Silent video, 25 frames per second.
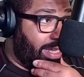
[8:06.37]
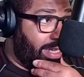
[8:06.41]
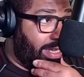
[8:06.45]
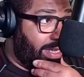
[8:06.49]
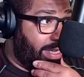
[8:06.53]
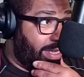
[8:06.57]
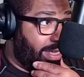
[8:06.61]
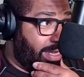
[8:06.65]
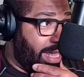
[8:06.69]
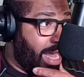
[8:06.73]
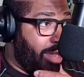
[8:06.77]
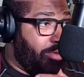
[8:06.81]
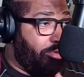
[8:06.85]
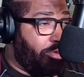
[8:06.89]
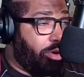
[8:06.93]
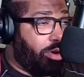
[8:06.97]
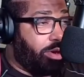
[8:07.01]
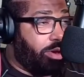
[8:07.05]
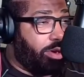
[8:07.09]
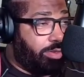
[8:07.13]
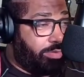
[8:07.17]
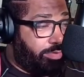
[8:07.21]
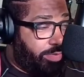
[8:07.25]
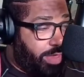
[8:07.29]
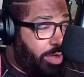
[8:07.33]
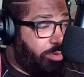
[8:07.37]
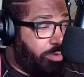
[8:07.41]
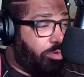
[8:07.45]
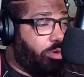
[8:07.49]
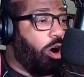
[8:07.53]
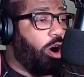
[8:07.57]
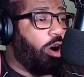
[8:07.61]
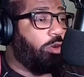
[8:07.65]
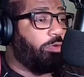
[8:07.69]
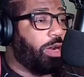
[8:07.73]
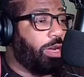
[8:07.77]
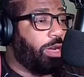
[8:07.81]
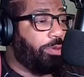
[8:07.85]
They were
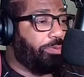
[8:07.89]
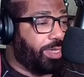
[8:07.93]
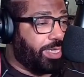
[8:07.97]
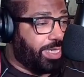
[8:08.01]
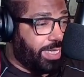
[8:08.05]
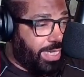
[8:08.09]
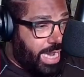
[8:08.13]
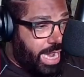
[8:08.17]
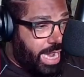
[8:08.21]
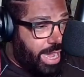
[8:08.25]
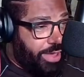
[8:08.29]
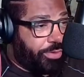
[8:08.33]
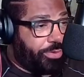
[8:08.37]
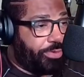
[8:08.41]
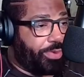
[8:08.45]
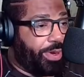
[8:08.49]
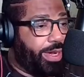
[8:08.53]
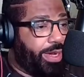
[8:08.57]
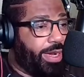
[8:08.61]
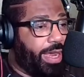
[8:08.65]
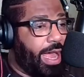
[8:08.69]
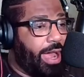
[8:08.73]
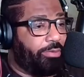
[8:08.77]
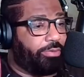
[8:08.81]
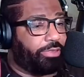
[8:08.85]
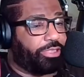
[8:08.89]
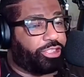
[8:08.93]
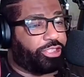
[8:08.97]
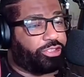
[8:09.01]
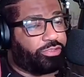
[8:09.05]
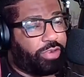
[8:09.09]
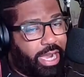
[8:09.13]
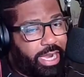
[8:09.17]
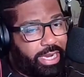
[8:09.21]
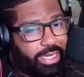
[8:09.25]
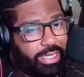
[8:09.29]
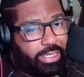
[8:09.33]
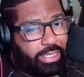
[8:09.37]
already put together, but I was
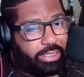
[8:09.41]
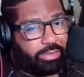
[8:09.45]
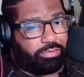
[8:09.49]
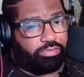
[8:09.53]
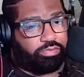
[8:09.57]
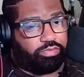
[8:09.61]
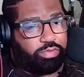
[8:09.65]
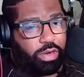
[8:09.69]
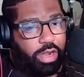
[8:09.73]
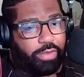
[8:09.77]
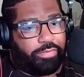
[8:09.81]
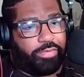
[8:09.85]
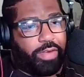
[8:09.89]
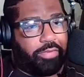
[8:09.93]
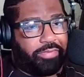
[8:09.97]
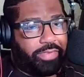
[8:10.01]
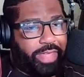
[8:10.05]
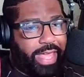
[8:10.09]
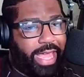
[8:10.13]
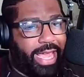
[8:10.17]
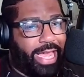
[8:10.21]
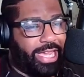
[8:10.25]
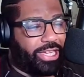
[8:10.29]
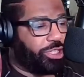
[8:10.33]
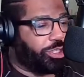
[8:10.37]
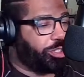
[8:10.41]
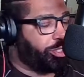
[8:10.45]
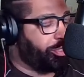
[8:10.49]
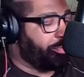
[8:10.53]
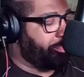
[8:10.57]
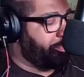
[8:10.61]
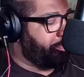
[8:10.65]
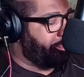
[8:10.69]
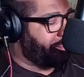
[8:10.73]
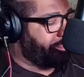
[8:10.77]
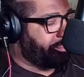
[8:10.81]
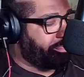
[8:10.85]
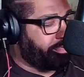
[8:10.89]
trying to rough out the edges.
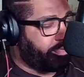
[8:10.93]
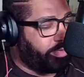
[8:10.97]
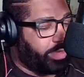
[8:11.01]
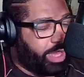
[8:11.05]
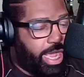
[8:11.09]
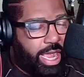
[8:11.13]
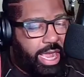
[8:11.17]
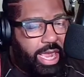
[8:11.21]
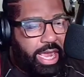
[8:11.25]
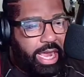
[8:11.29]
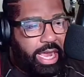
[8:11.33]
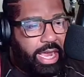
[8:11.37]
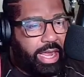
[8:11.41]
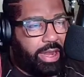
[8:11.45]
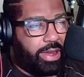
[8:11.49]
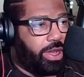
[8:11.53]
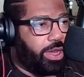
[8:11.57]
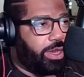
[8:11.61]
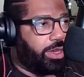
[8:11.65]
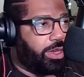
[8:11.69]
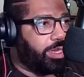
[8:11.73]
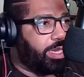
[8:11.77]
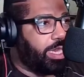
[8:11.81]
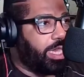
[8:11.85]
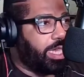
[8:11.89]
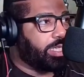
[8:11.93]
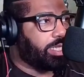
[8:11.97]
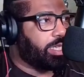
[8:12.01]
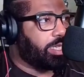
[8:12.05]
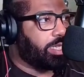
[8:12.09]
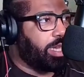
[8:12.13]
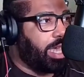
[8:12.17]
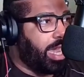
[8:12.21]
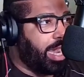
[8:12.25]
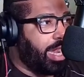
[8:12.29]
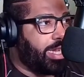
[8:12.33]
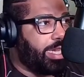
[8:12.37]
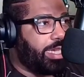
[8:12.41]
And these
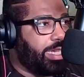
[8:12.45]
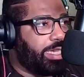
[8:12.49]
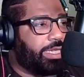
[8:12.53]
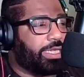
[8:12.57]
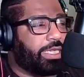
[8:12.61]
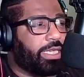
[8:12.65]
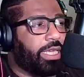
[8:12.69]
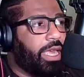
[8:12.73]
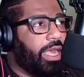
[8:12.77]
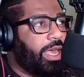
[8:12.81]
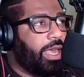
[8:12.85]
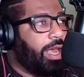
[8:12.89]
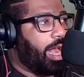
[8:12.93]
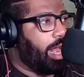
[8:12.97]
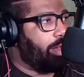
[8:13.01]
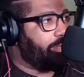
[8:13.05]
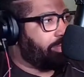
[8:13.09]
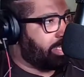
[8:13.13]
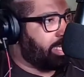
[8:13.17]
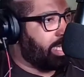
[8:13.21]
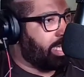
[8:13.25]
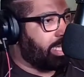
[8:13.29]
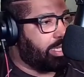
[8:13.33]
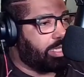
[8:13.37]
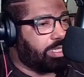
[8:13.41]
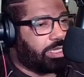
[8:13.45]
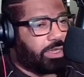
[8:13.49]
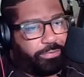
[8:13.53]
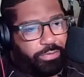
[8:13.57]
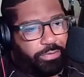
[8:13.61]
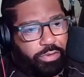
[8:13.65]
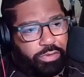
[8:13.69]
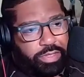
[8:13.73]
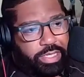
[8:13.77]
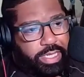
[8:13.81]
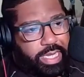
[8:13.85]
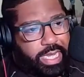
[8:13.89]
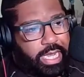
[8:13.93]
ladies, I've said this a
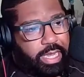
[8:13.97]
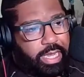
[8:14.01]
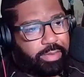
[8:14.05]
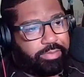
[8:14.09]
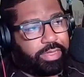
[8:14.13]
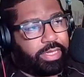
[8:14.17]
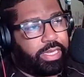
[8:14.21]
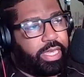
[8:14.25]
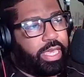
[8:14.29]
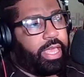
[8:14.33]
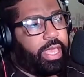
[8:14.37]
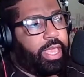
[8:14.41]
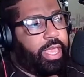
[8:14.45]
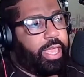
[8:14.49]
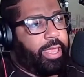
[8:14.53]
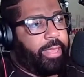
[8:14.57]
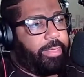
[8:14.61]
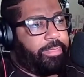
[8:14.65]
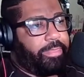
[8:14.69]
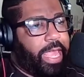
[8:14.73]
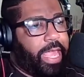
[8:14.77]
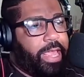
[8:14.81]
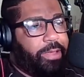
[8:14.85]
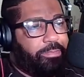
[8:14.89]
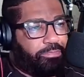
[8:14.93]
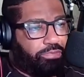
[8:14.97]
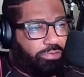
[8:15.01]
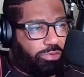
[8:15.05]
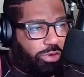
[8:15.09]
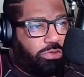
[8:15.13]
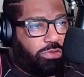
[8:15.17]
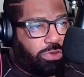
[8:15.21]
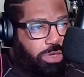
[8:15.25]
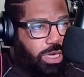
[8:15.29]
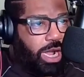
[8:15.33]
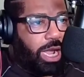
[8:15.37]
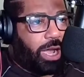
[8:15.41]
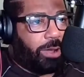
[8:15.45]
few times, they
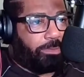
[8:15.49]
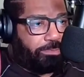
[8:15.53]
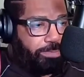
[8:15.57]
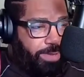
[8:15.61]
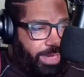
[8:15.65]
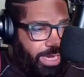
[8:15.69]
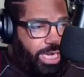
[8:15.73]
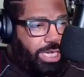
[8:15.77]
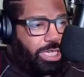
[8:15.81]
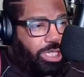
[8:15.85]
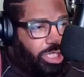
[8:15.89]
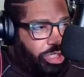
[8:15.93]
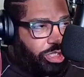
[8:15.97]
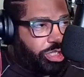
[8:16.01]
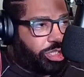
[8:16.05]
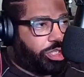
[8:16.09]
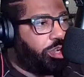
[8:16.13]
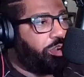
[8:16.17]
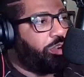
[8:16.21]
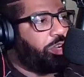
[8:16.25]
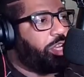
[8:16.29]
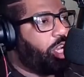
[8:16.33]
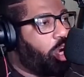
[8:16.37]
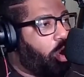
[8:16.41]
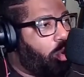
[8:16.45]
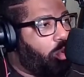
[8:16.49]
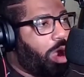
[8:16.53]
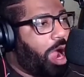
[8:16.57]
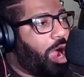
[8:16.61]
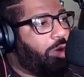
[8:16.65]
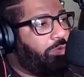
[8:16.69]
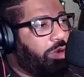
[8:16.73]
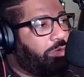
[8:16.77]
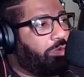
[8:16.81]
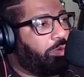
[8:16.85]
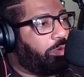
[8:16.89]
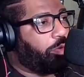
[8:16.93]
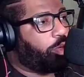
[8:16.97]
broke up in the studio while
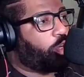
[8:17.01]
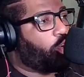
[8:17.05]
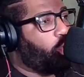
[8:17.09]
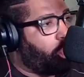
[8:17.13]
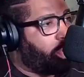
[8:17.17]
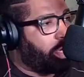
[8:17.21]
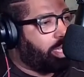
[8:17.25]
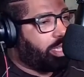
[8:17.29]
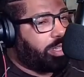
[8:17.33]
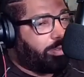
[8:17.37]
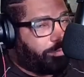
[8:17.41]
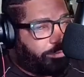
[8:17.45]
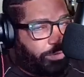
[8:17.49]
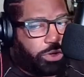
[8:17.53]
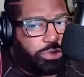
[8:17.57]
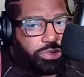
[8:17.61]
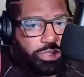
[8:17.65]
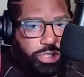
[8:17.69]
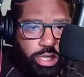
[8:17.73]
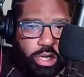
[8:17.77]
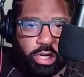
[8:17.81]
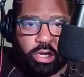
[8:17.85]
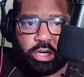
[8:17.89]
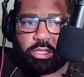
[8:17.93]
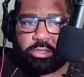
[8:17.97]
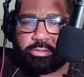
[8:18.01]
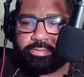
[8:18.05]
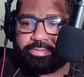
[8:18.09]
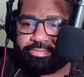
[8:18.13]
we were recording the first song,